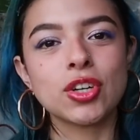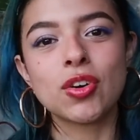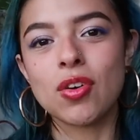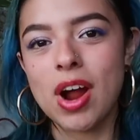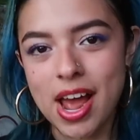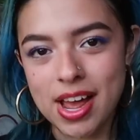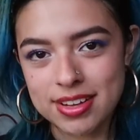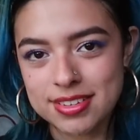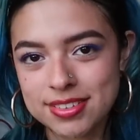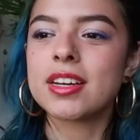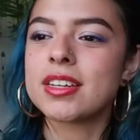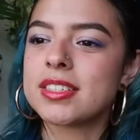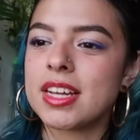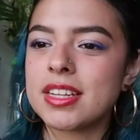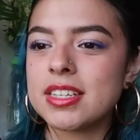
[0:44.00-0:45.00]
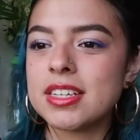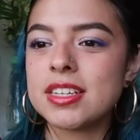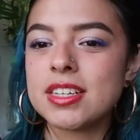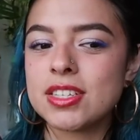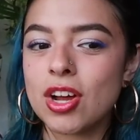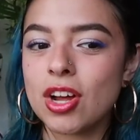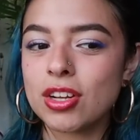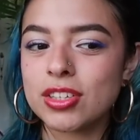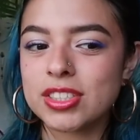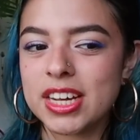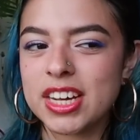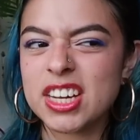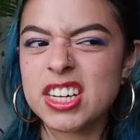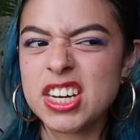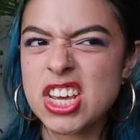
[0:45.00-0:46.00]
of grass because NCT's color is
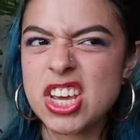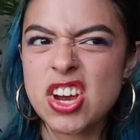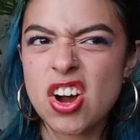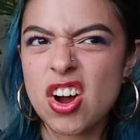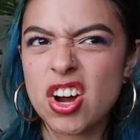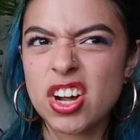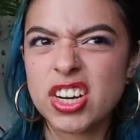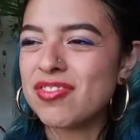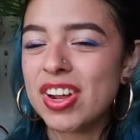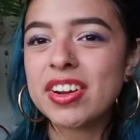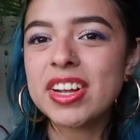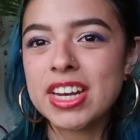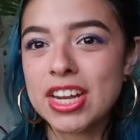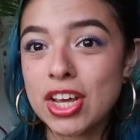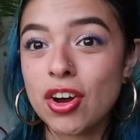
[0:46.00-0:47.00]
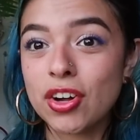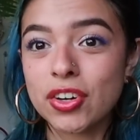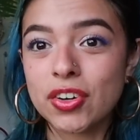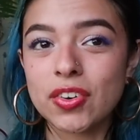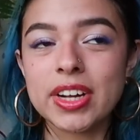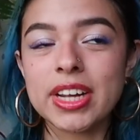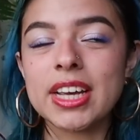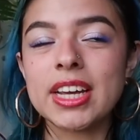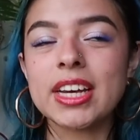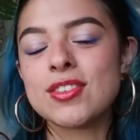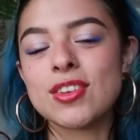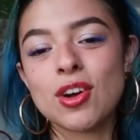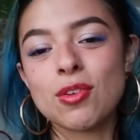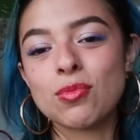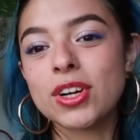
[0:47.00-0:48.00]
like a neon, very neon green.
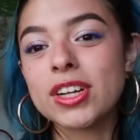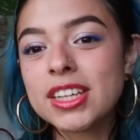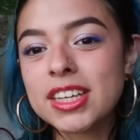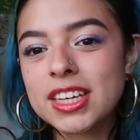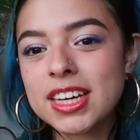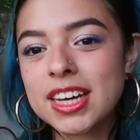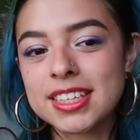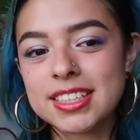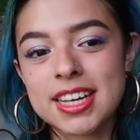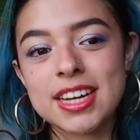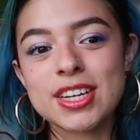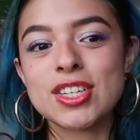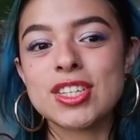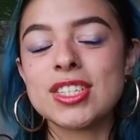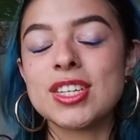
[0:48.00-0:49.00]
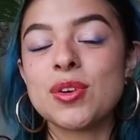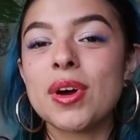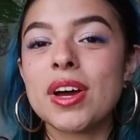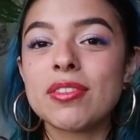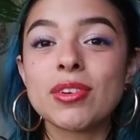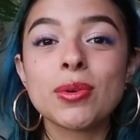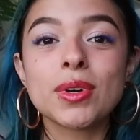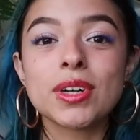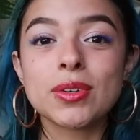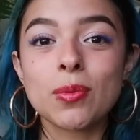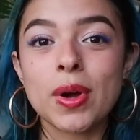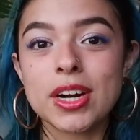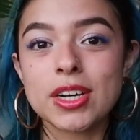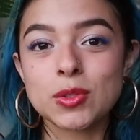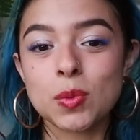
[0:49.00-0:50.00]
So I'm really excited to see what everyone
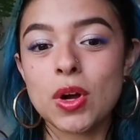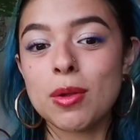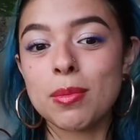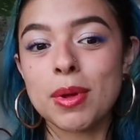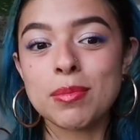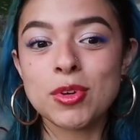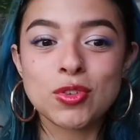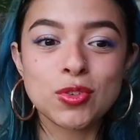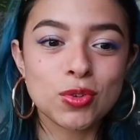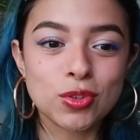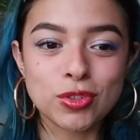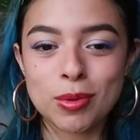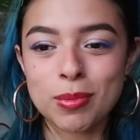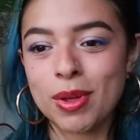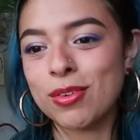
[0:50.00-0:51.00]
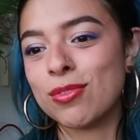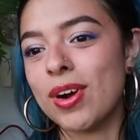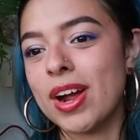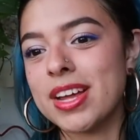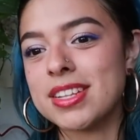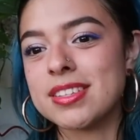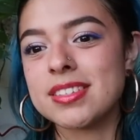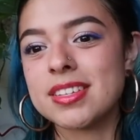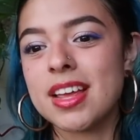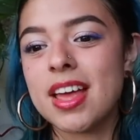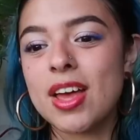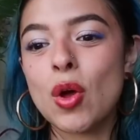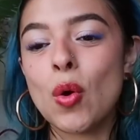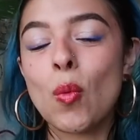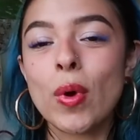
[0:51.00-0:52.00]
wears, what all my mutuals, all my friends
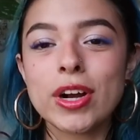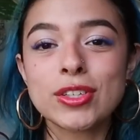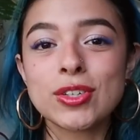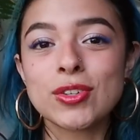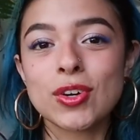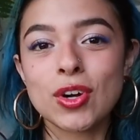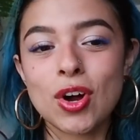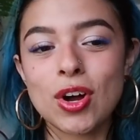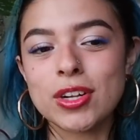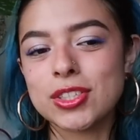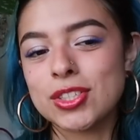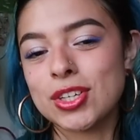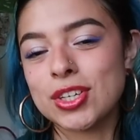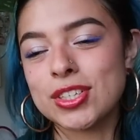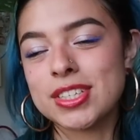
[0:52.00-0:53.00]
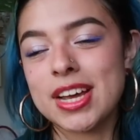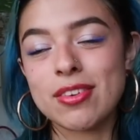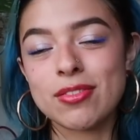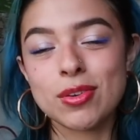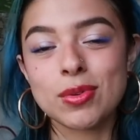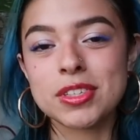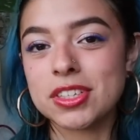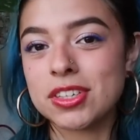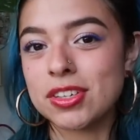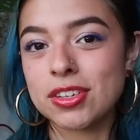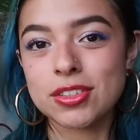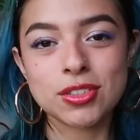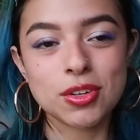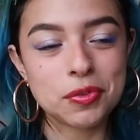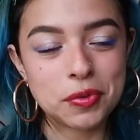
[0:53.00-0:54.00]
wear to their concerts. Everyone's gonna
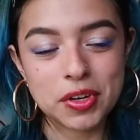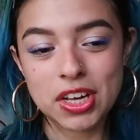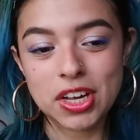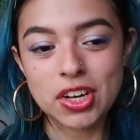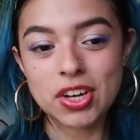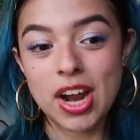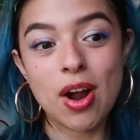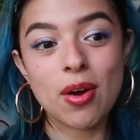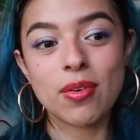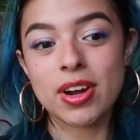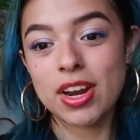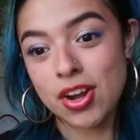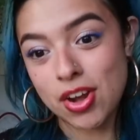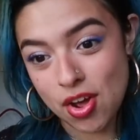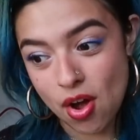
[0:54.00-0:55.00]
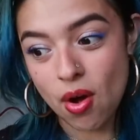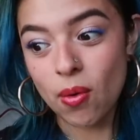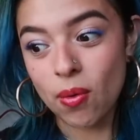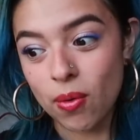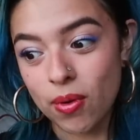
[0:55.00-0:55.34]
look so freaking good. I already know.